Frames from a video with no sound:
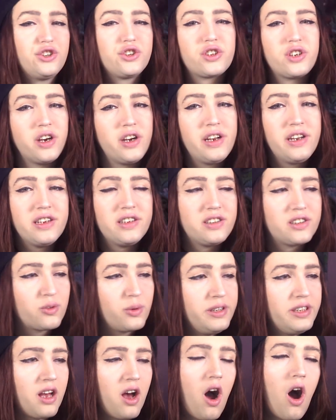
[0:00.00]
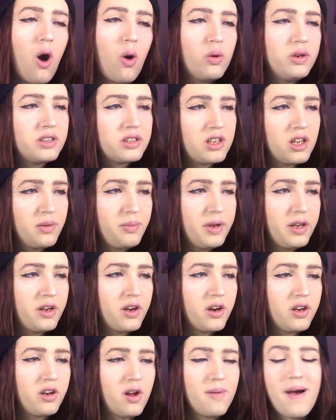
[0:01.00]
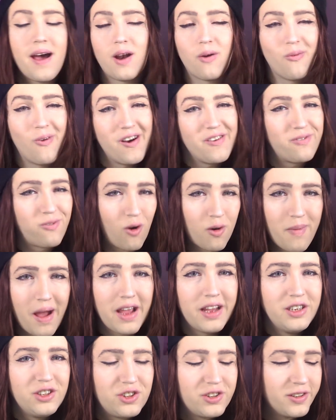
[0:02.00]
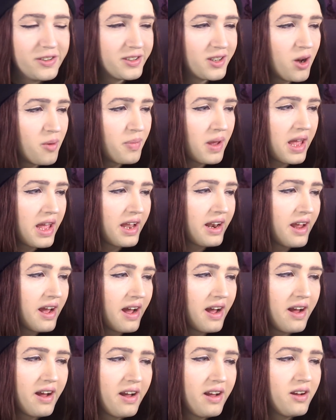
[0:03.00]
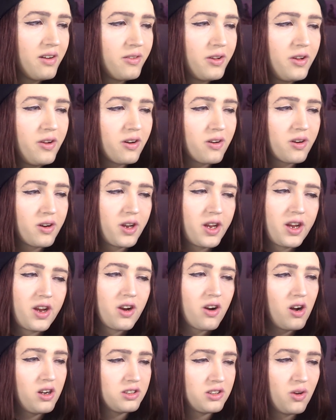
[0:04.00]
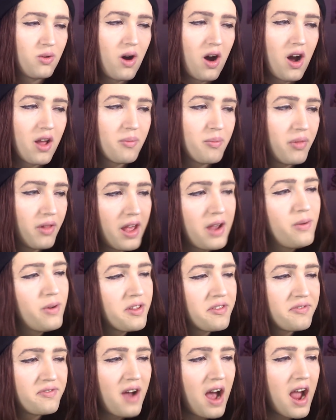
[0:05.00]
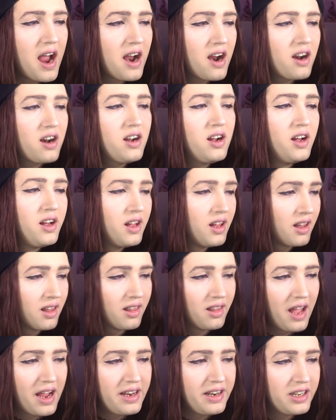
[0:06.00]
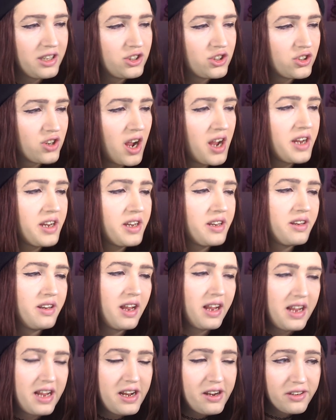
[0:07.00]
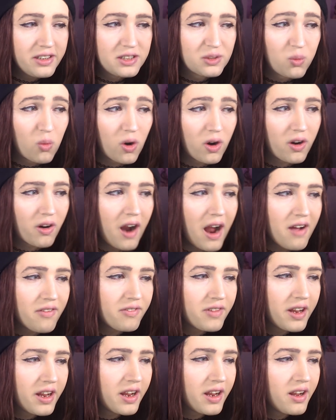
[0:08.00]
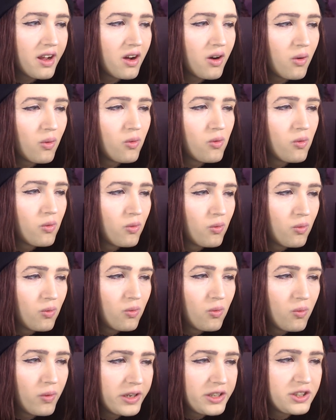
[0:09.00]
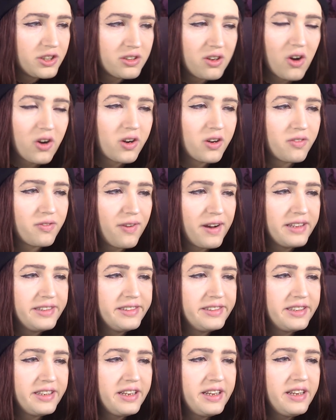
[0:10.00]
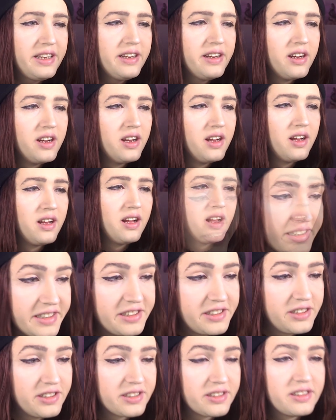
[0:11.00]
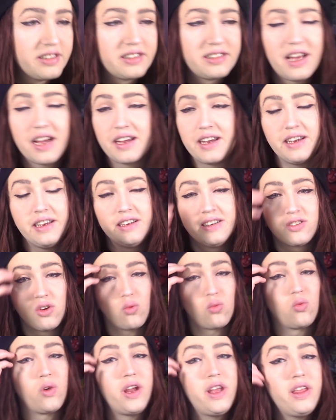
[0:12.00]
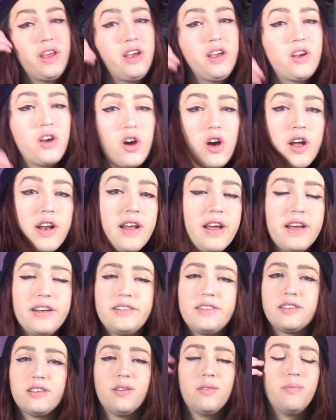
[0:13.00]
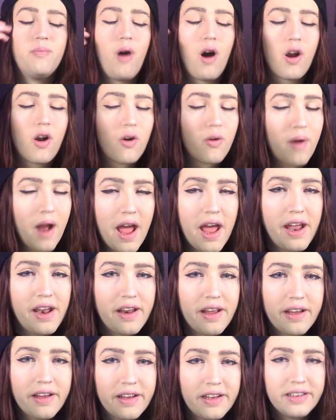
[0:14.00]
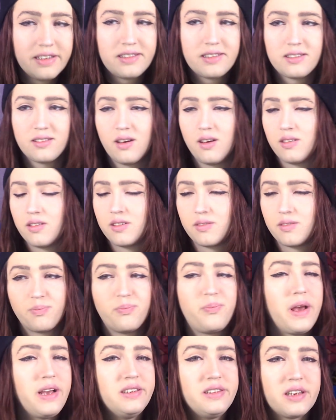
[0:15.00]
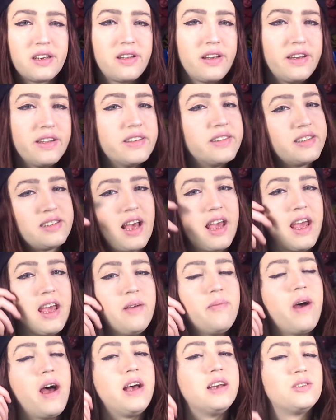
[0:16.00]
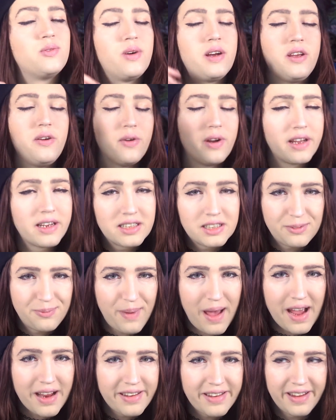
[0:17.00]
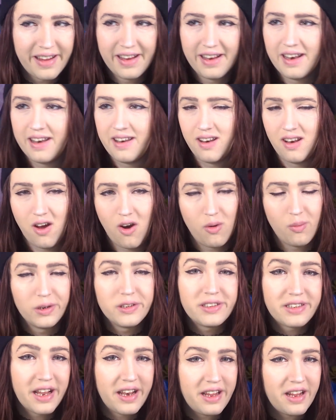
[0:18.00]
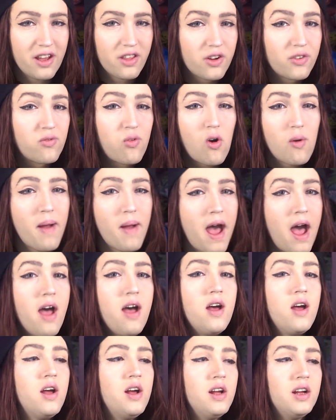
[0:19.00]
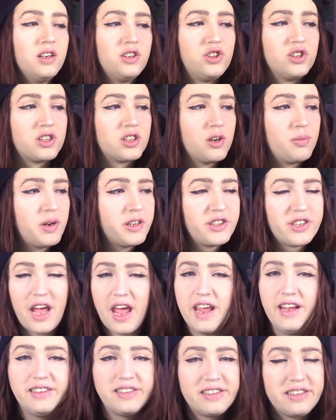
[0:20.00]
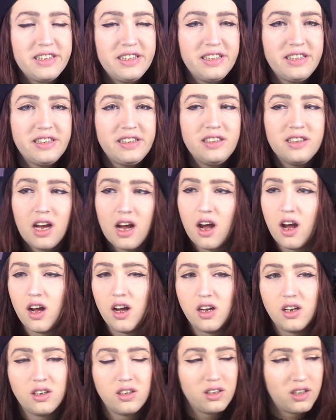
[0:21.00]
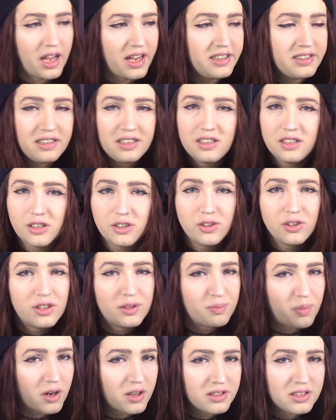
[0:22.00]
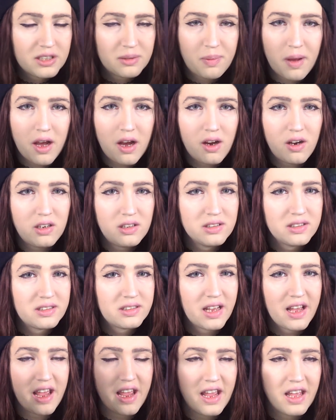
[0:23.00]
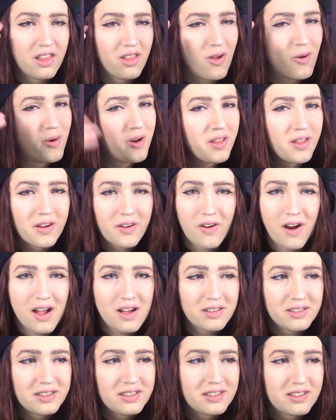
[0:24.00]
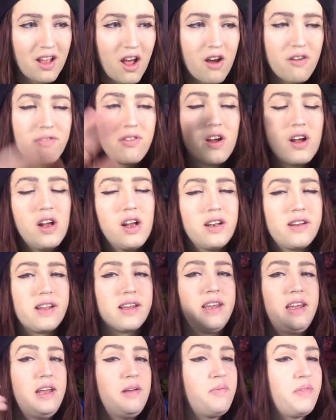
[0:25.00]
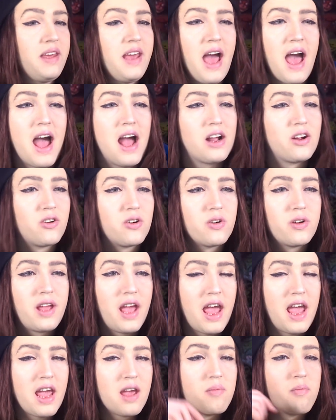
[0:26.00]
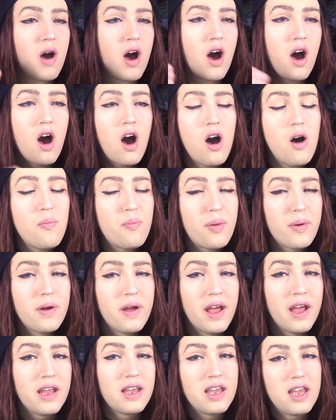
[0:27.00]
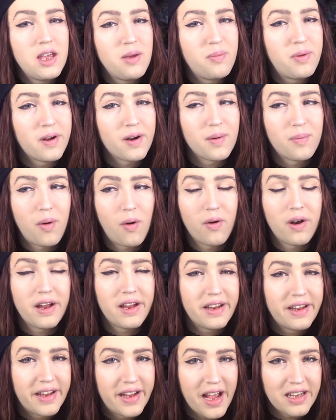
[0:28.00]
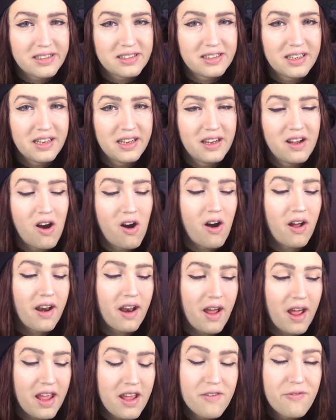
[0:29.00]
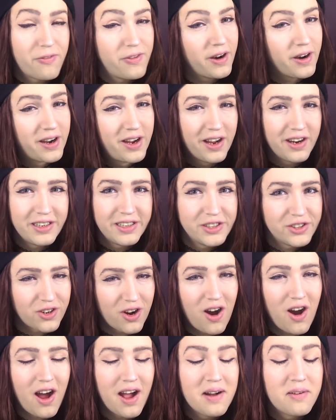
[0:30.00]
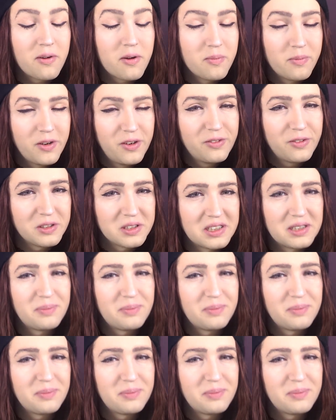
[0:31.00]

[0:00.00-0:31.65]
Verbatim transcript: just good, and Squee's always going to be good no matter what format he shows up in. You're also on Play with Fire, Lightning Strike, Nahiri's Warcrafting, Witchstalker Frenzy. It's just, this deck is really good. It's mono red. It's basically the same as what you would expect in almost any other format. Just a bunch of hasty dudes, burn spells, and low to the ground stuff to keep the aggro game up and keep your opponent guessing on if they're gonna draw a removal